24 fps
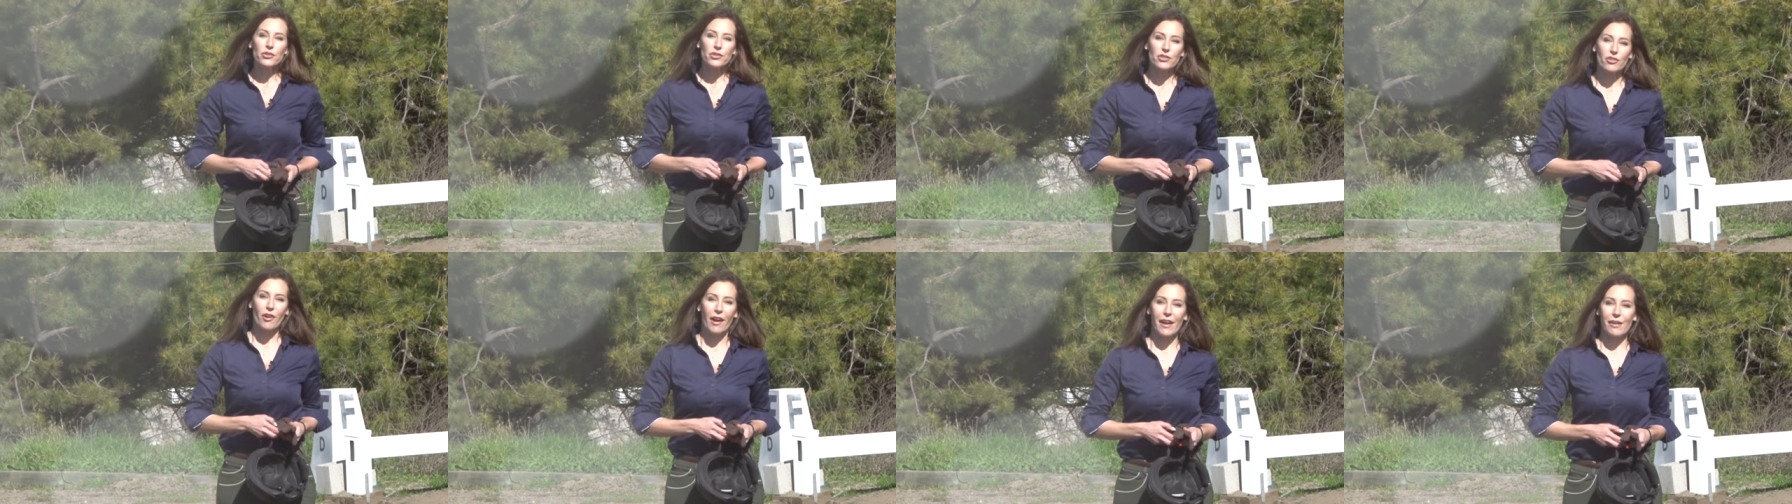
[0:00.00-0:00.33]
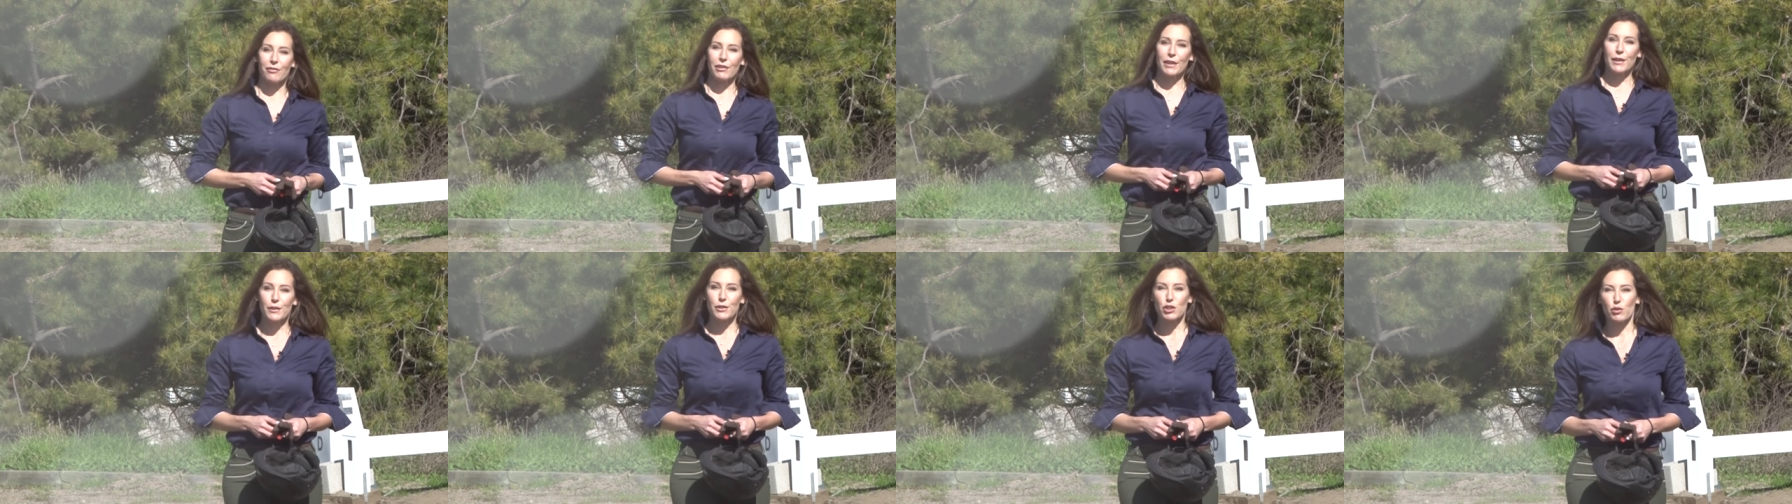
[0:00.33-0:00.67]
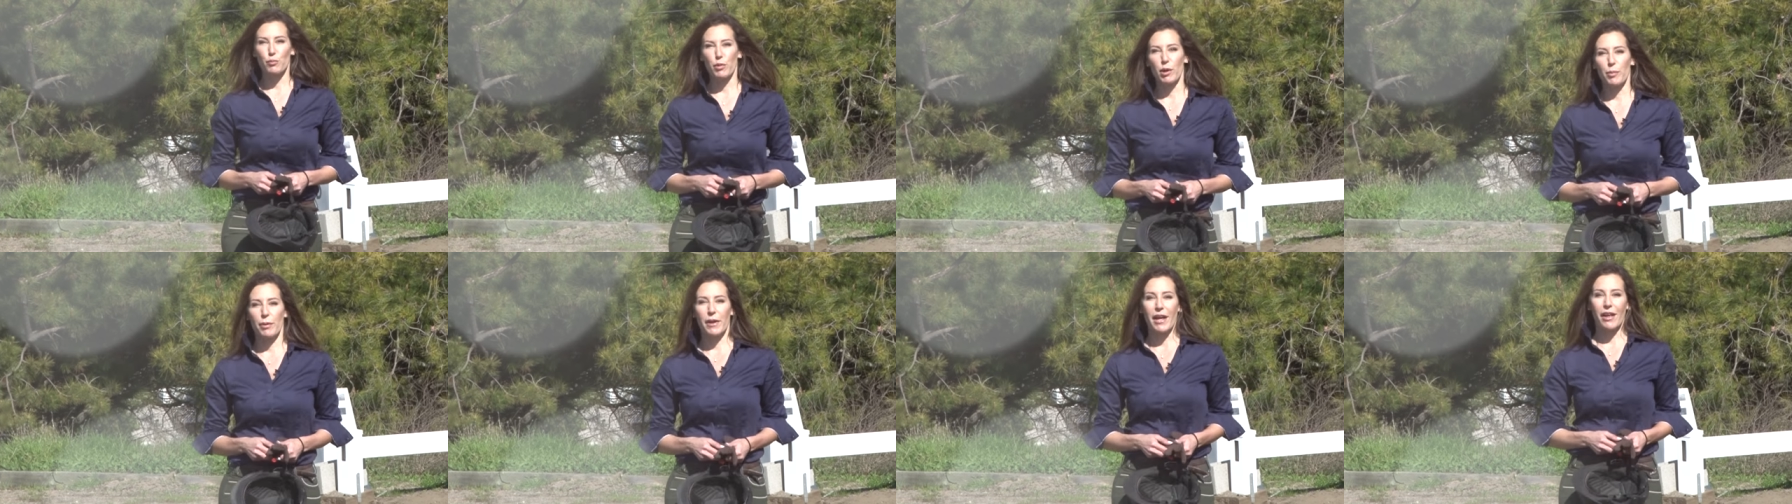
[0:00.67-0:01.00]
striving to
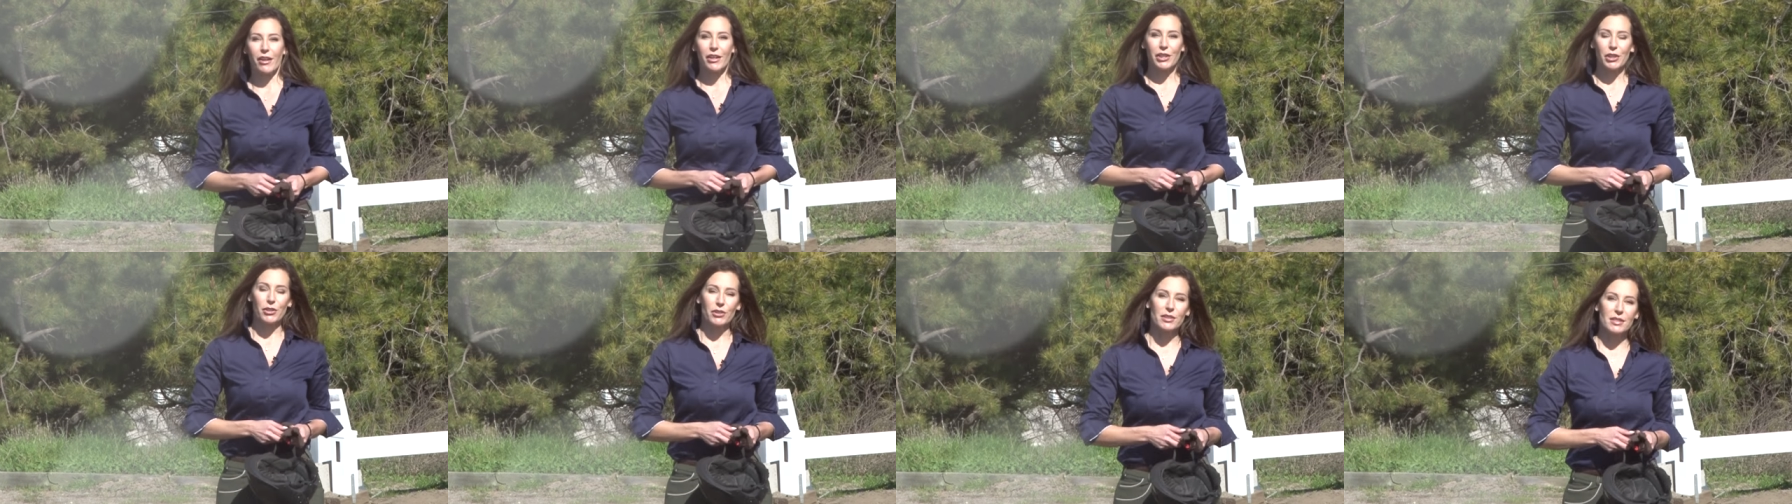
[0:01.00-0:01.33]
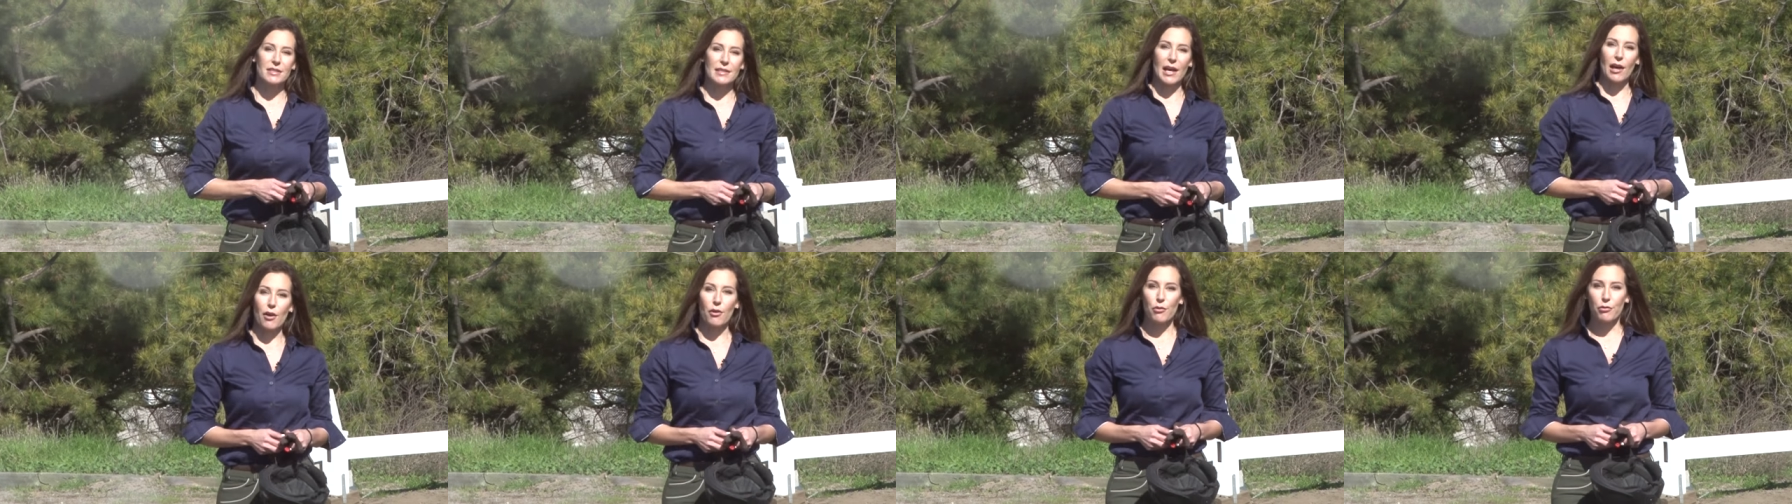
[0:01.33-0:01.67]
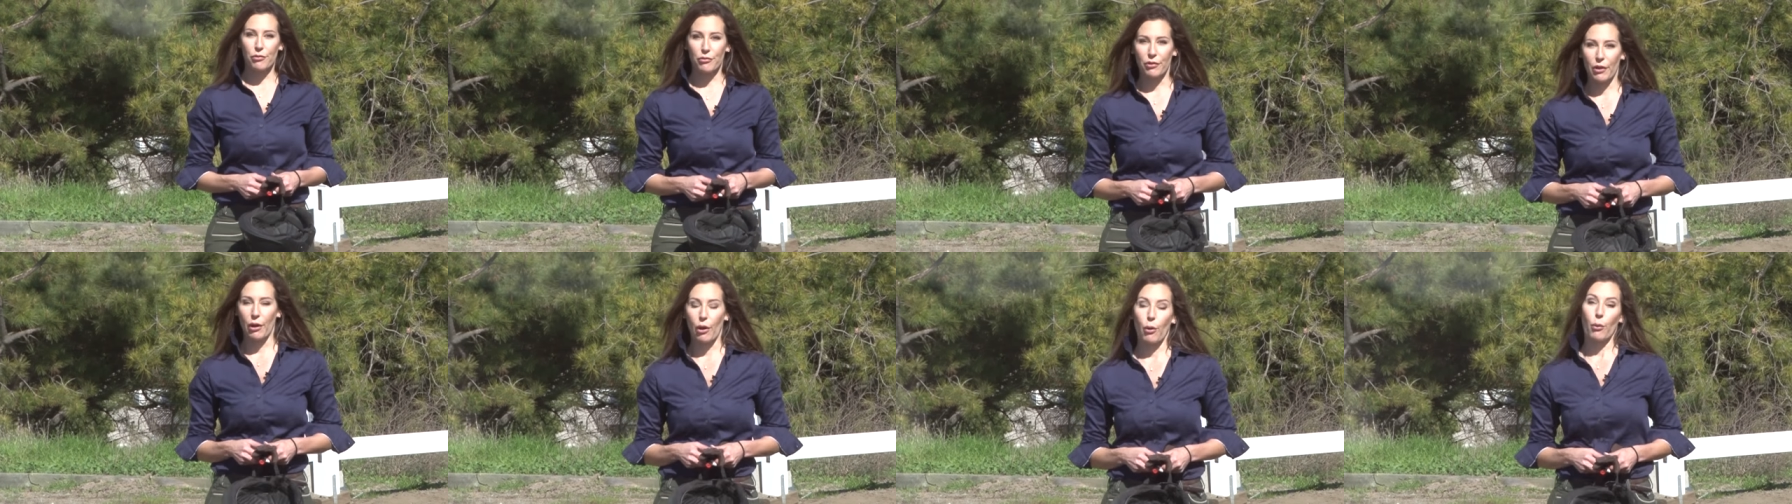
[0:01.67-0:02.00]
propel yourself
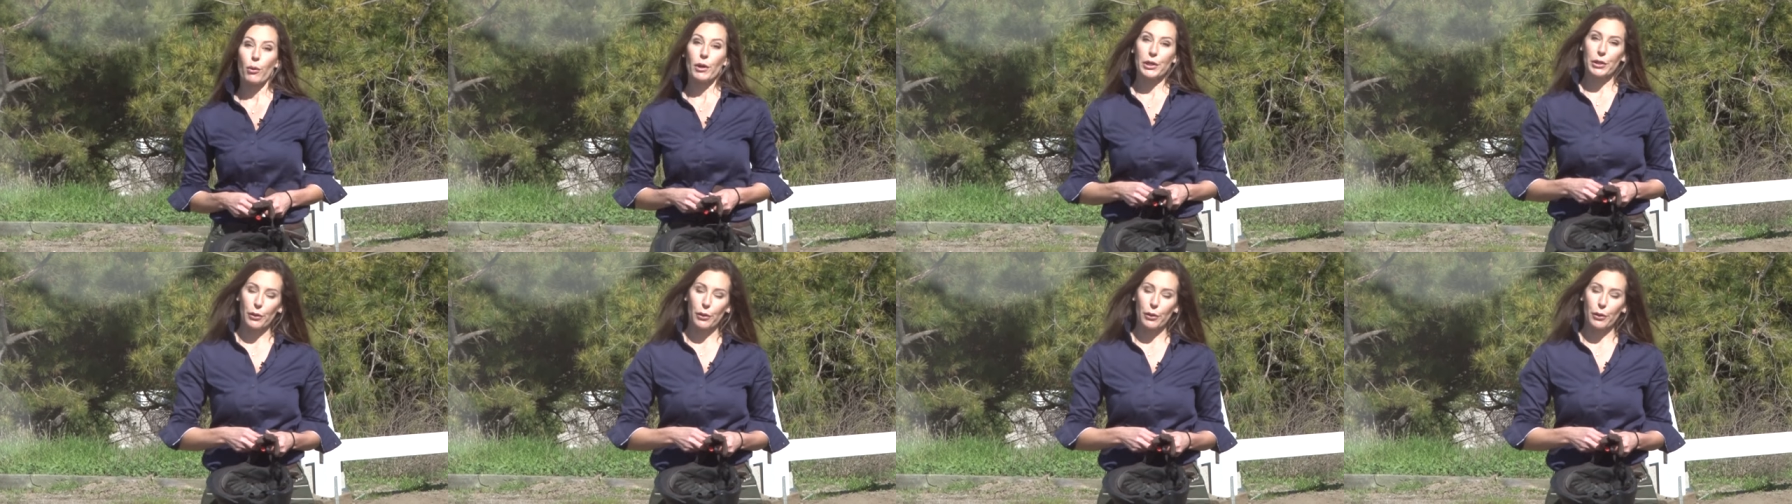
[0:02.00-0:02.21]
or